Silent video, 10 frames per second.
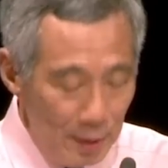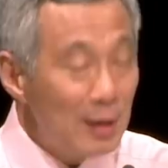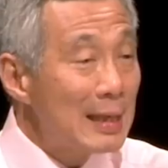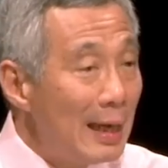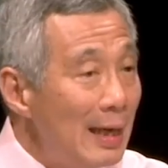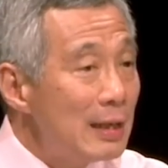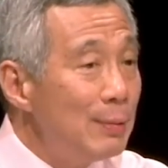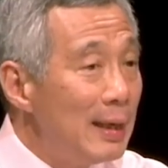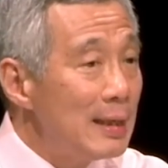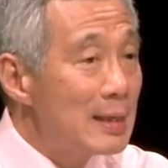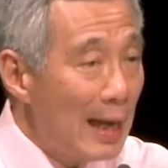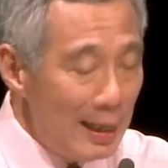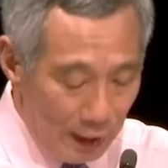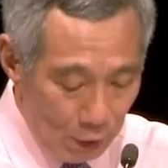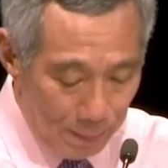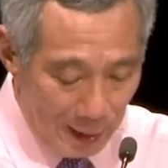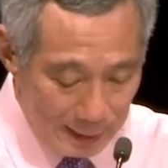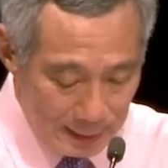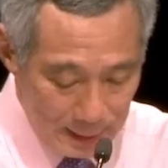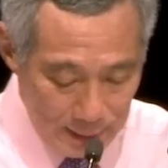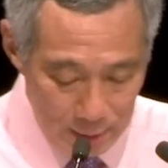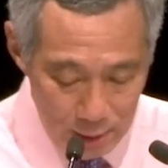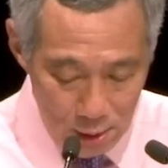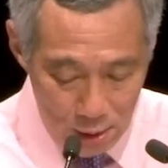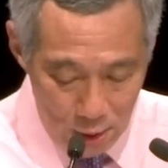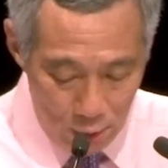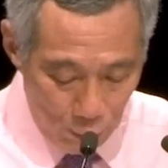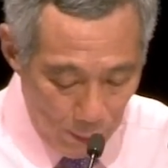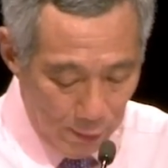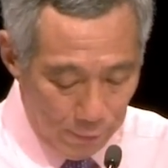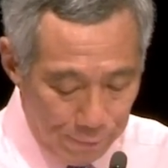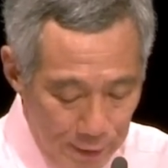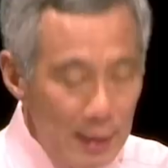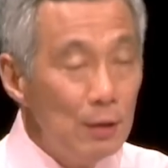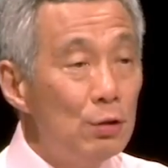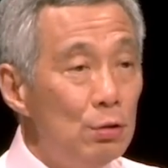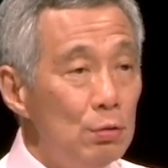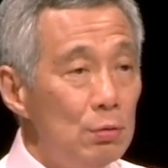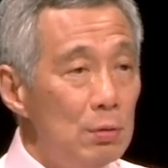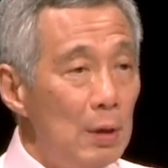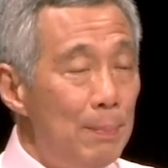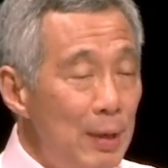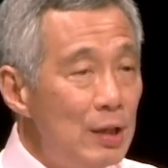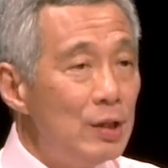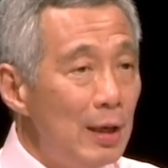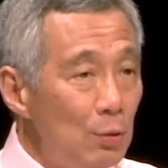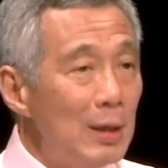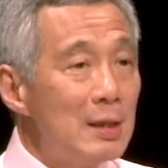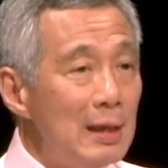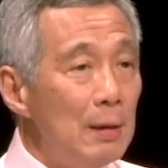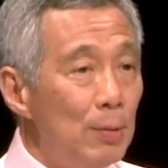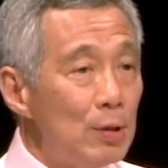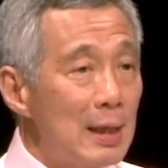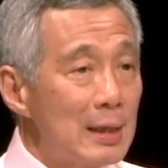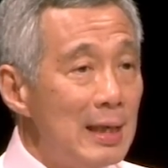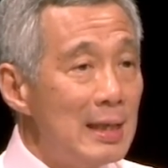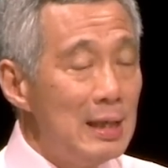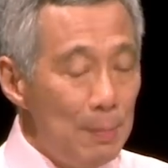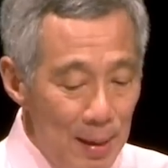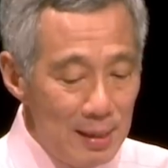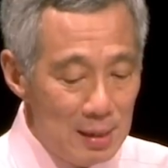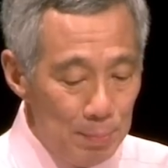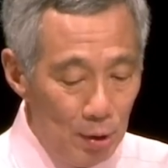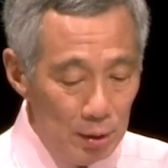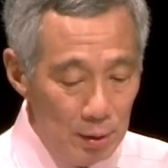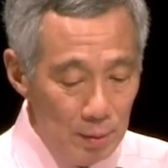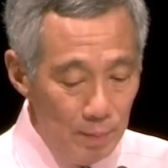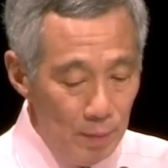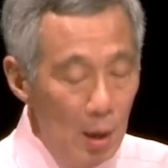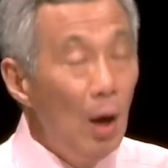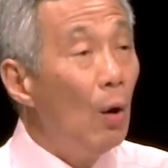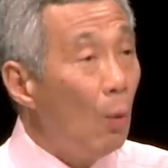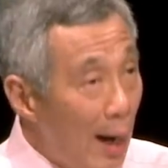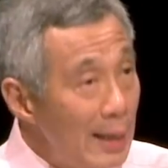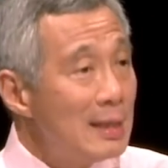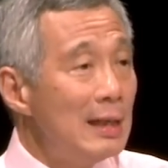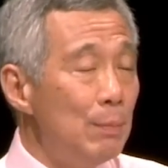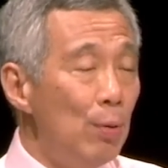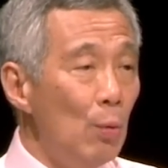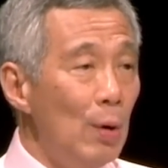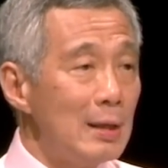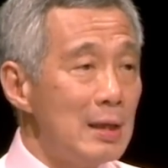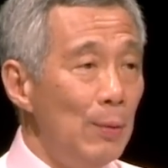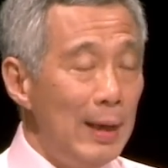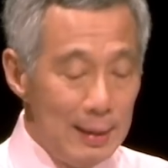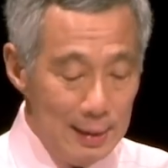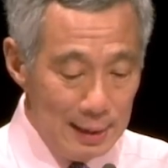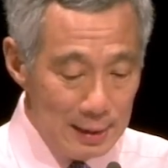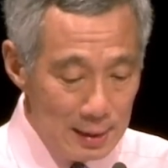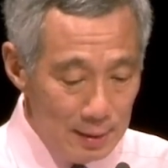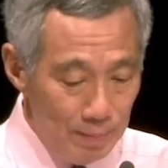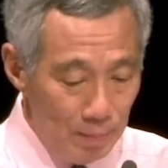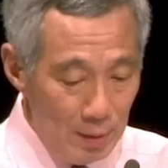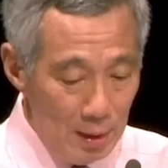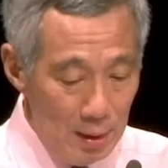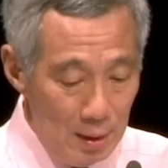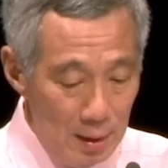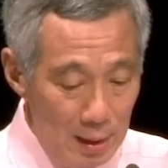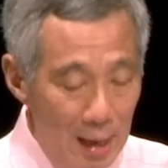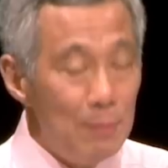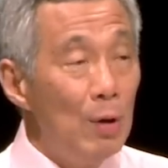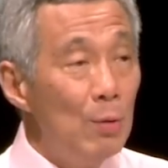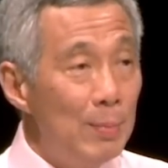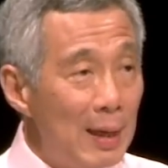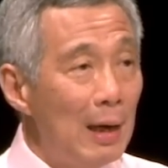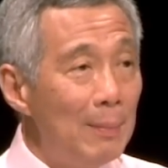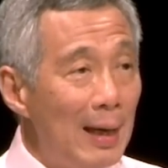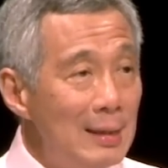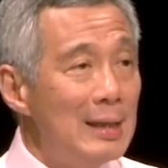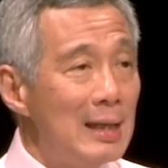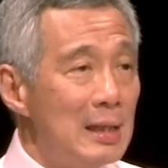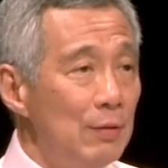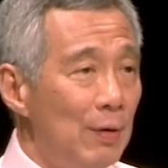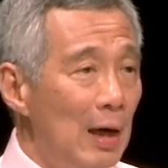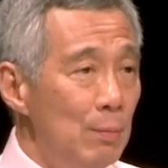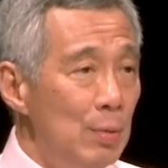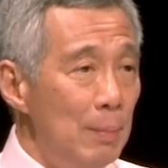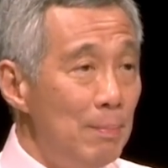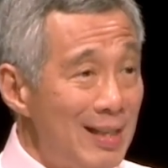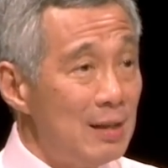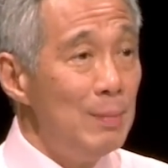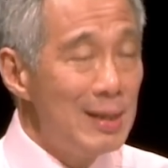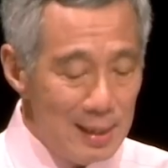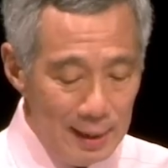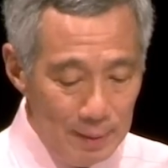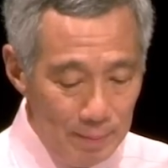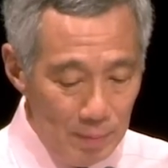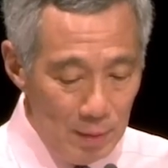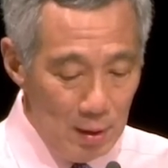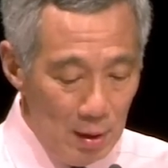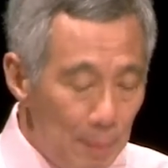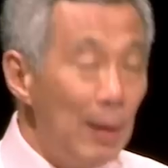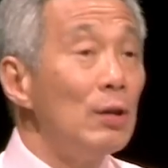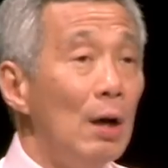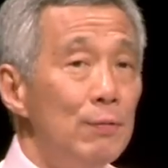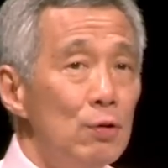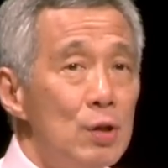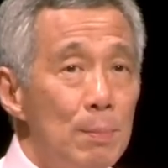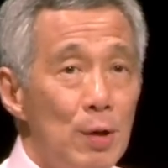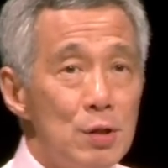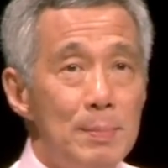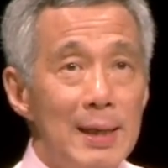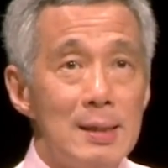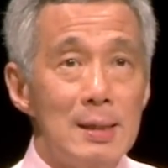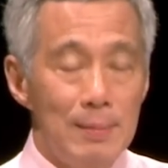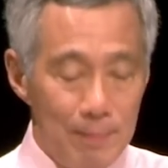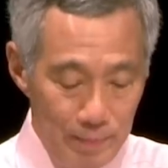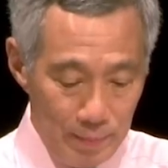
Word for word: Because unless we understand our past, we will fail to appreciate what Singapore's success depends upon, why Singapore works the way it does, and we will become unjustifiably pessimistic about our future prospects.